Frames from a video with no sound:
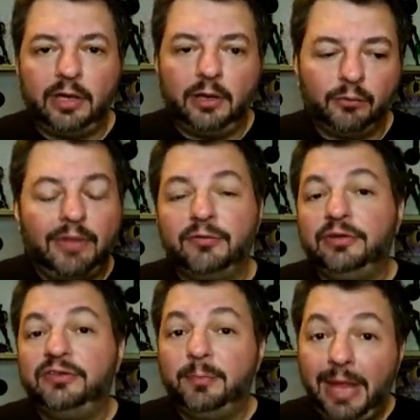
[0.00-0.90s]
a, a
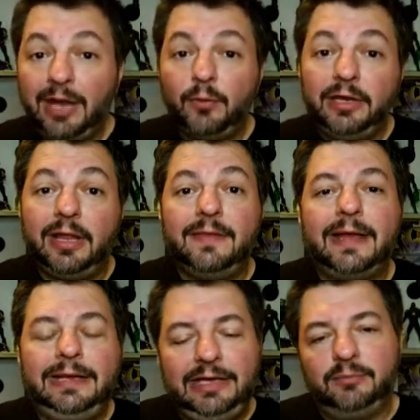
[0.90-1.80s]
reference to Penguin and
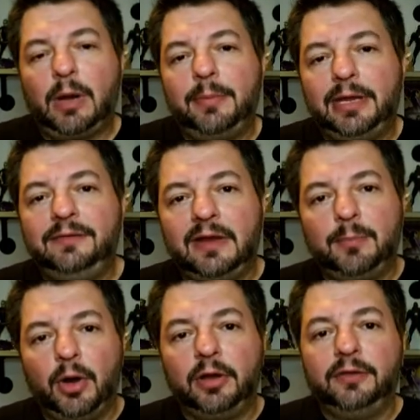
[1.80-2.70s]
that he's probably going to take
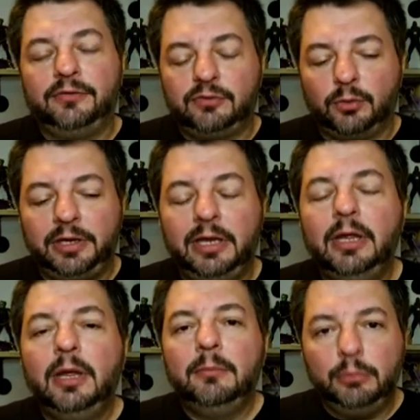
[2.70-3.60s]
part in the story
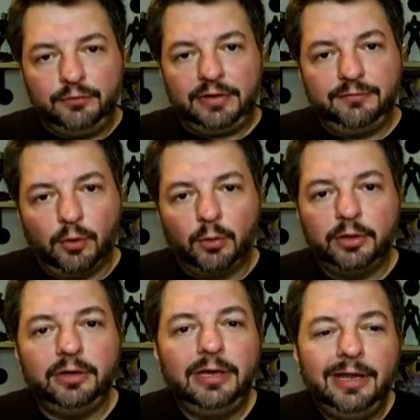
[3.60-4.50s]
moving
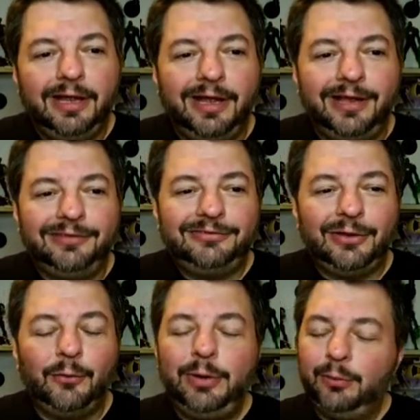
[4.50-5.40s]
forward. Uh,
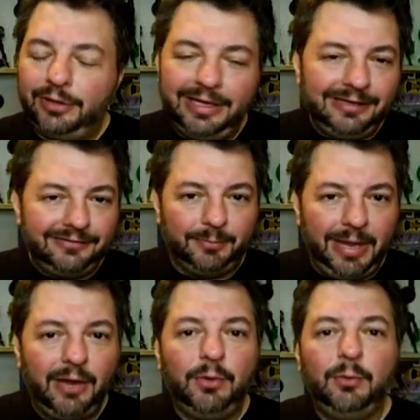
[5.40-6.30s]
so we will get into
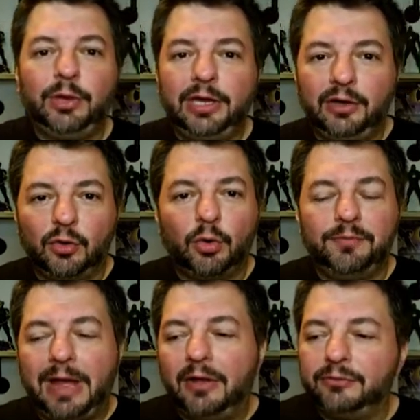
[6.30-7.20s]
Penguin, we'll get into Court of
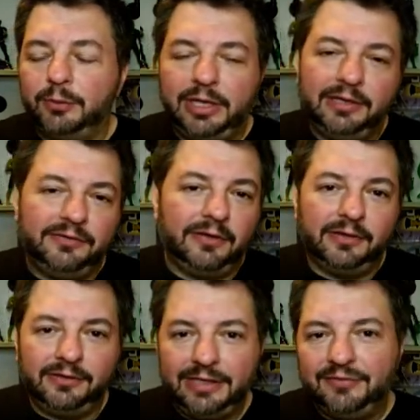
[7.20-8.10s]
Owls, we'll get
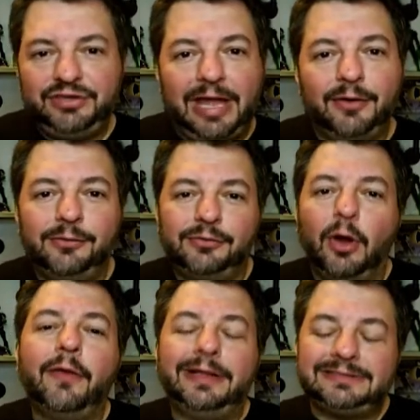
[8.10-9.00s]
into League of Shadows,
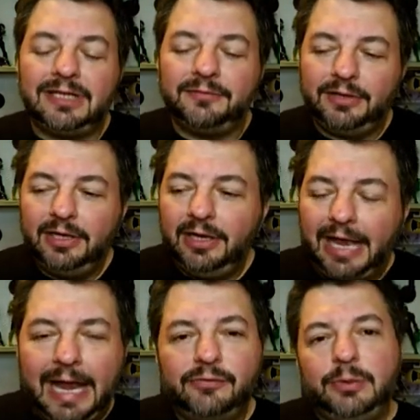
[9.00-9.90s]
all that stuff
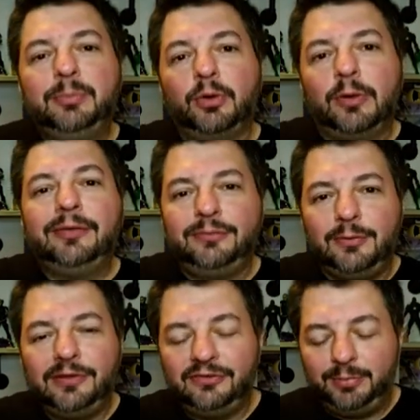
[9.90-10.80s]
as we progress through
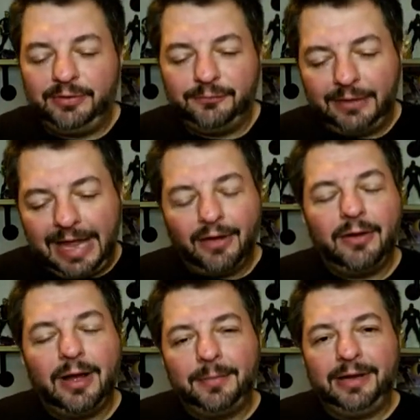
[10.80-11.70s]
this. But for
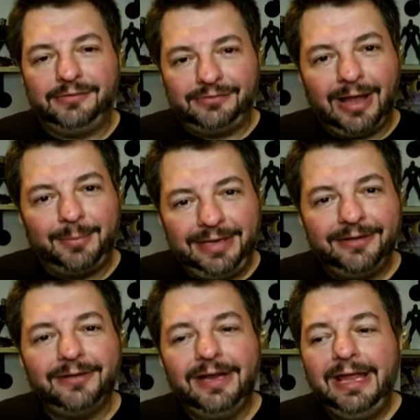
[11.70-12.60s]
now, I'm going to stop
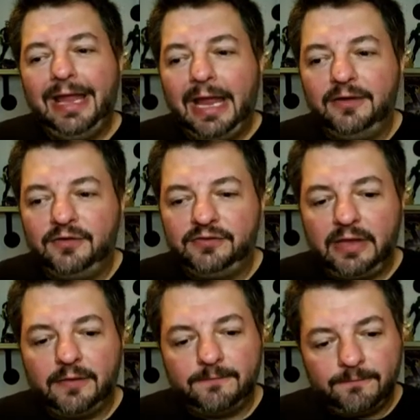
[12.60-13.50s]
here and just
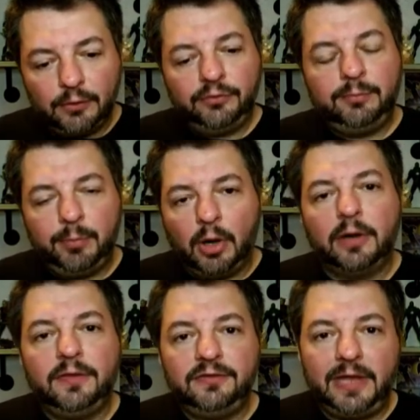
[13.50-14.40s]
say the first part
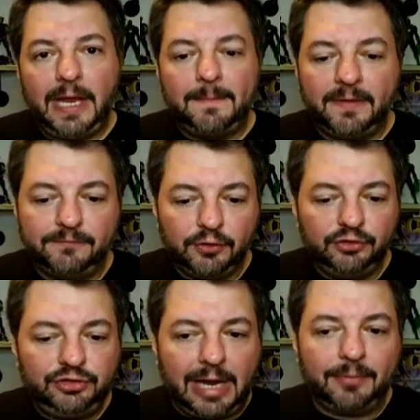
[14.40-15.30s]
of this game, the
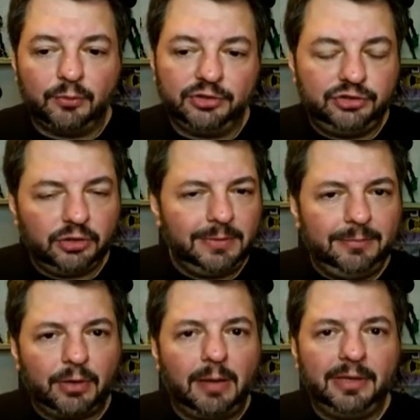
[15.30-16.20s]
first chapter, which took me
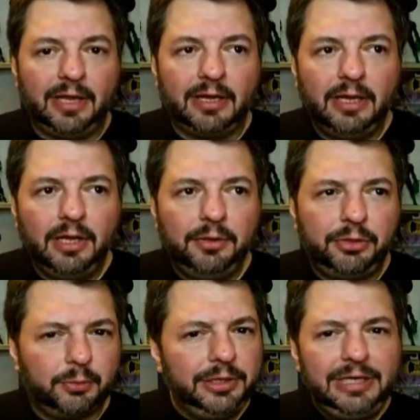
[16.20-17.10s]
probably like
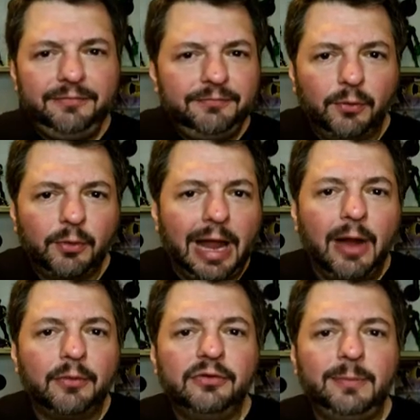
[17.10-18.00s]
three four
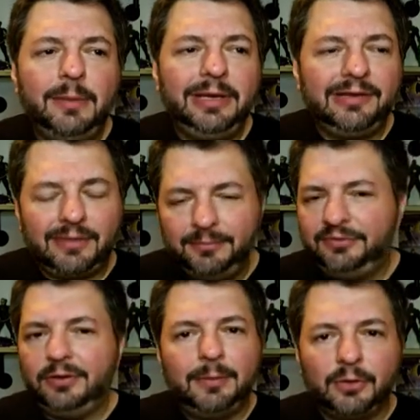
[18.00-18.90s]
hours maybe because i'm
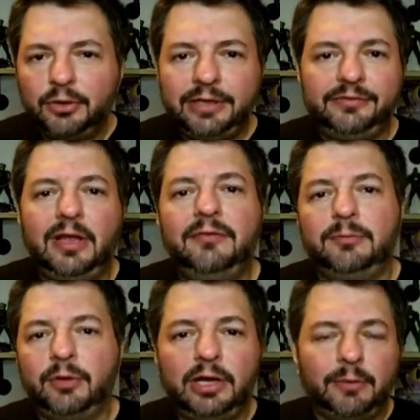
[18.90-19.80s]
still i'm learning stuff i'm
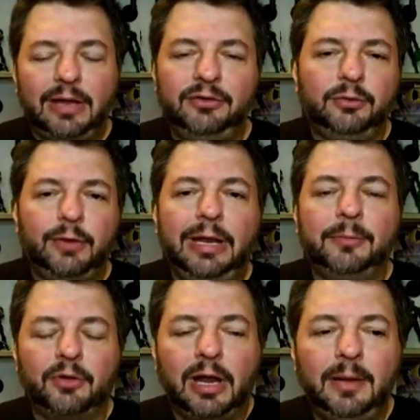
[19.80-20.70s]
running around doing random
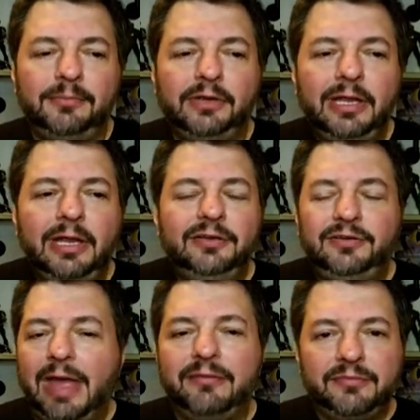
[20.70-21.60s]
crimes
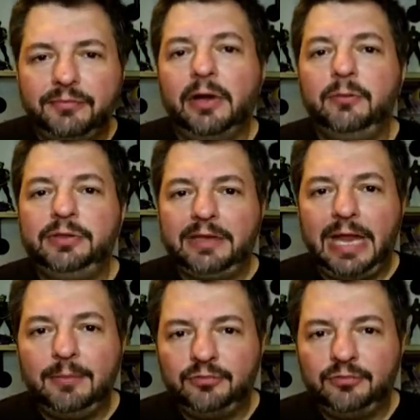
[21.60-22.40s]
just having fun with the game